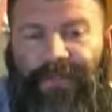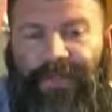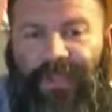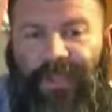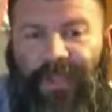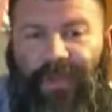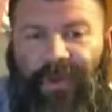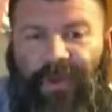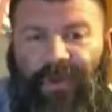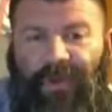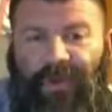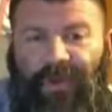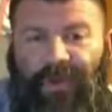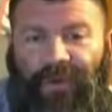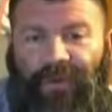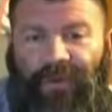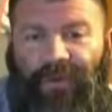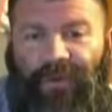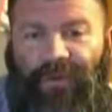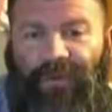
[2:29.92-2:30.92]
So
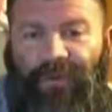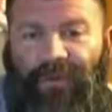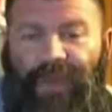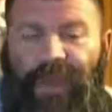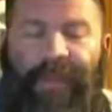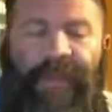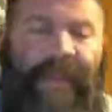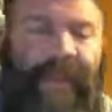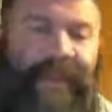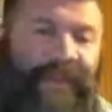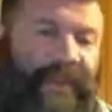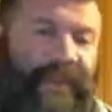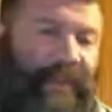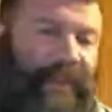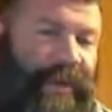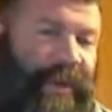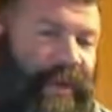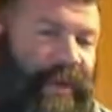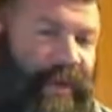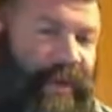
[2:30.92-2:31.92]
maybe that's
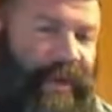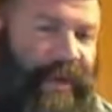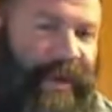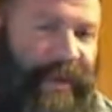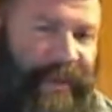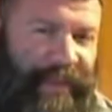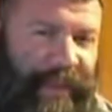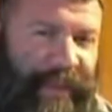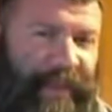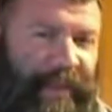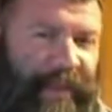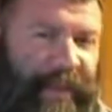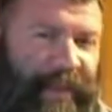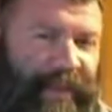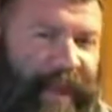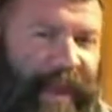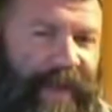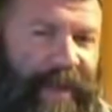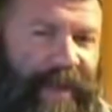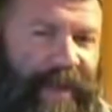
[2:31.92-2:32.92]
something you all need to think
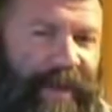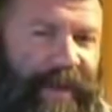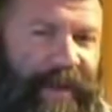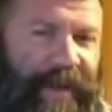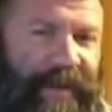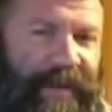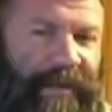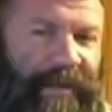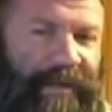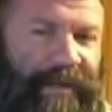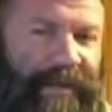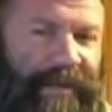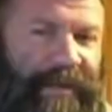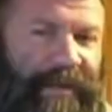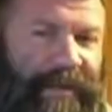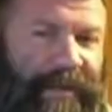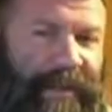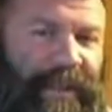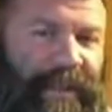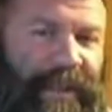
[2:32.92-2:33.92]
about back there.
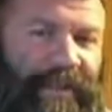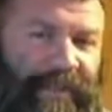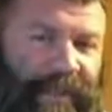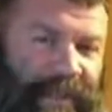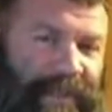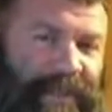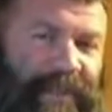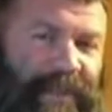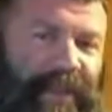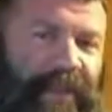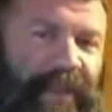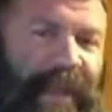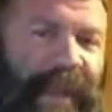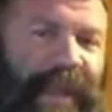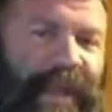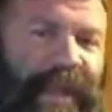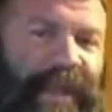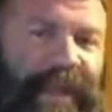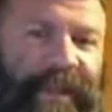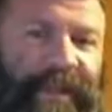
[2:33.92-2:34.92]
If this is the
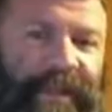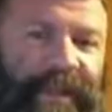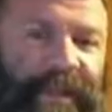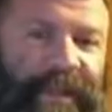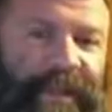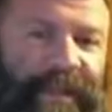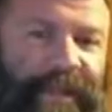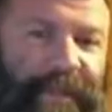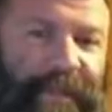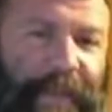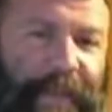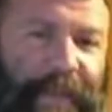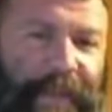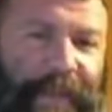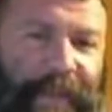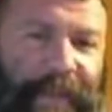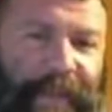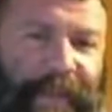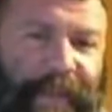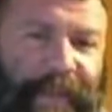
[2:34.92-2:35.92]
way
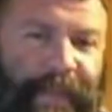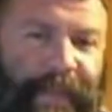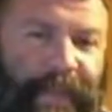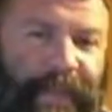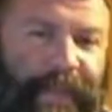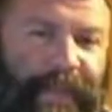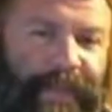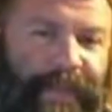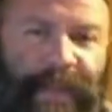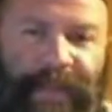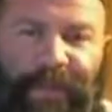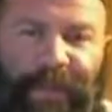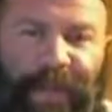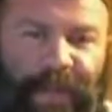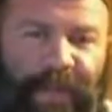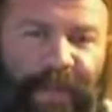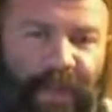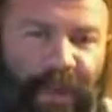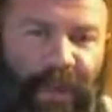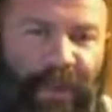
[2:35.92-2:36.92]
some of
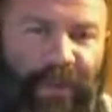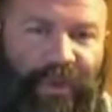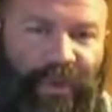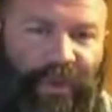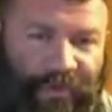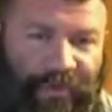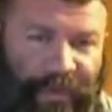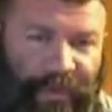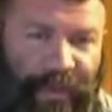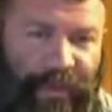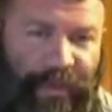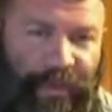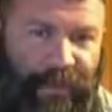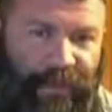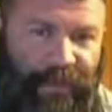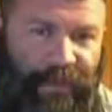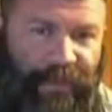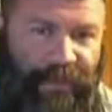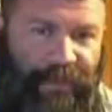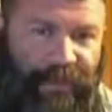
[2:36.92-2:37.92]
these cultures feel,
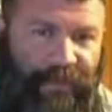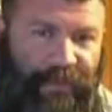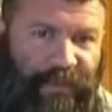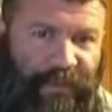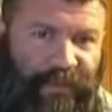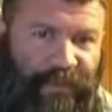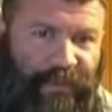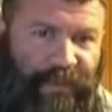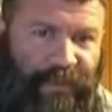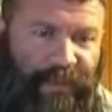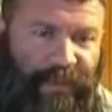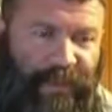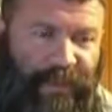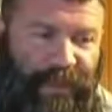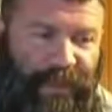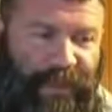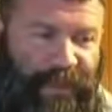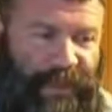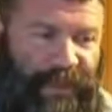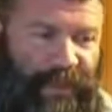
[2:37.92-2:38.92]

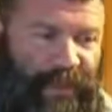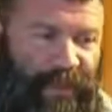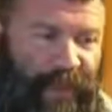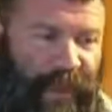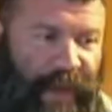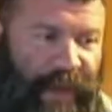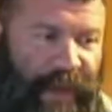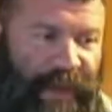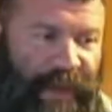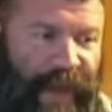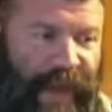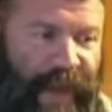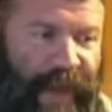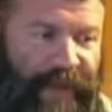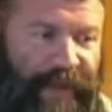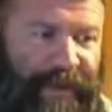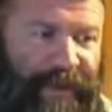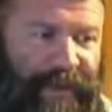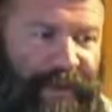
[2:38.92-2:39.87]
this is the way that